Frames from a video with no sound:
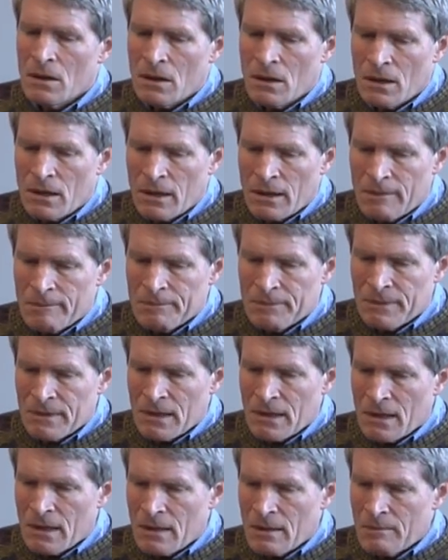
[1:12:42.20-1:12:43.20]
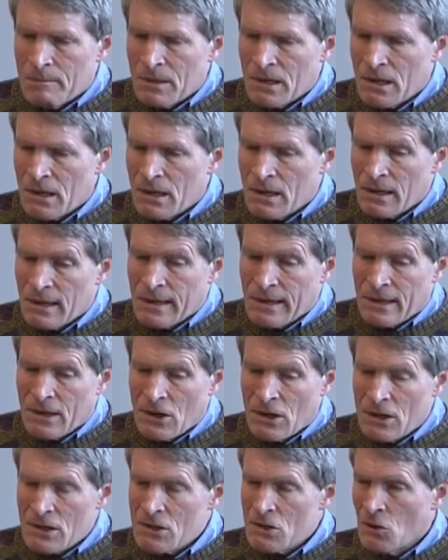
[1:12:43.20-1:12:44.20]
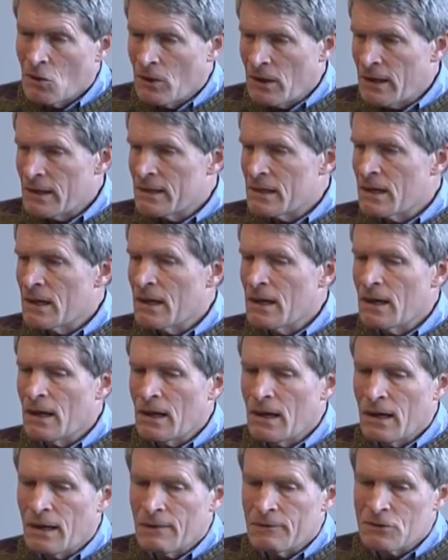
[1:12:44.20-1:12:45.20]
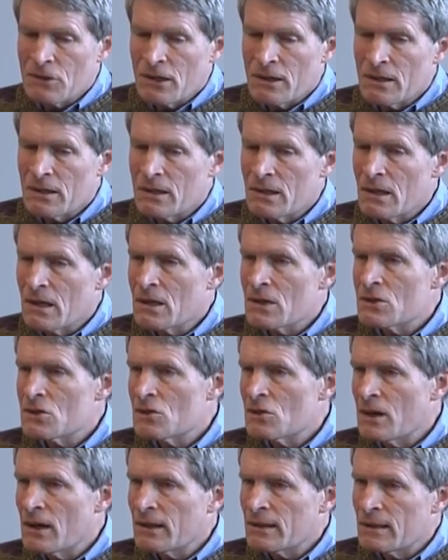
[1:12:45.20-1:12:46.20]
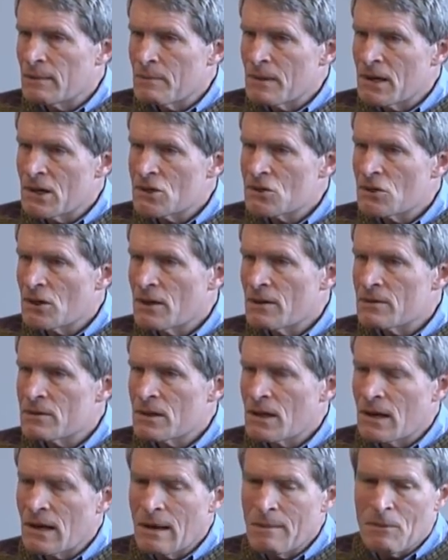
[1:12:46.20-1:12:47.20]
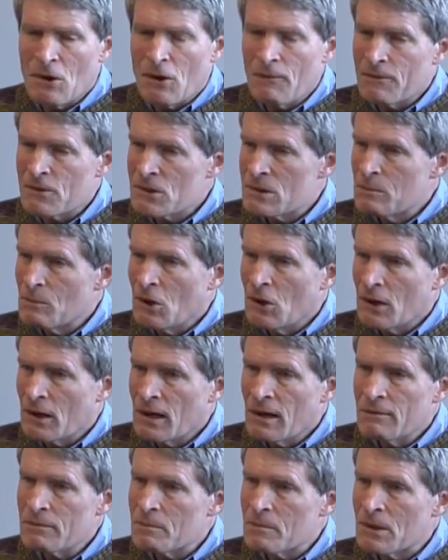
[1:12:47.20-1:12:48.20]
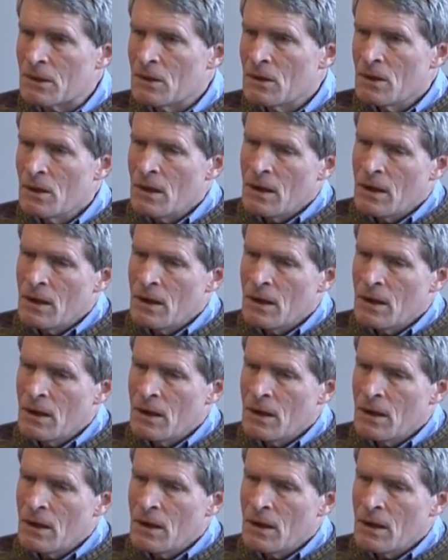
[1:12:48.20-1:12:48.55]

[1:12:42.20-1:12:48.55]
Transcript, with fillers: Um, uh, but uh, you know, this whole idea of trying to deconstruct the administrative state, I'm all for small government.